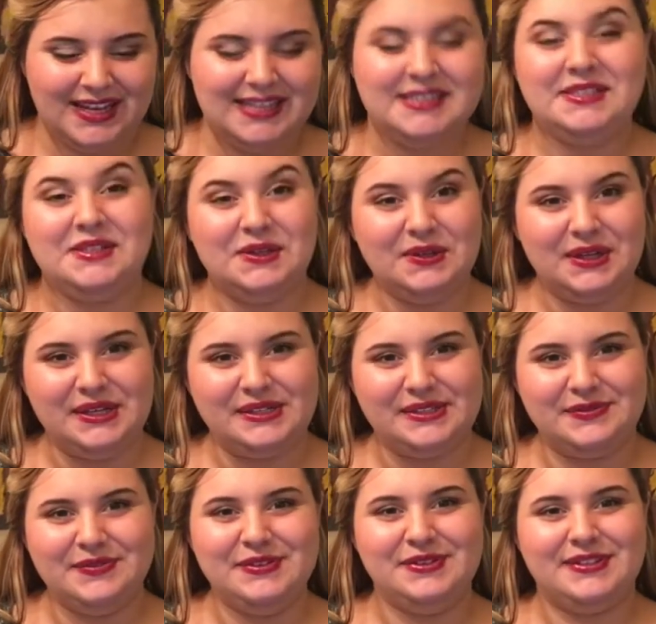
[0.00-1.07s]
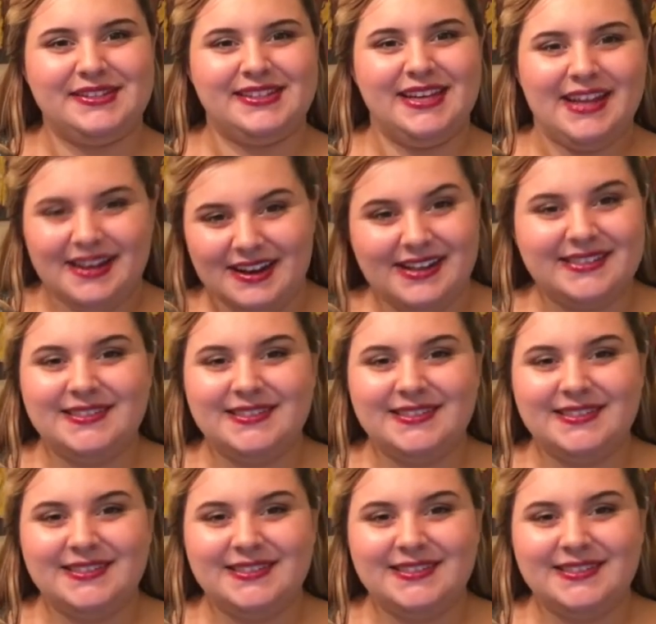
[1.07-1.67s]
Silky, smooth skin, not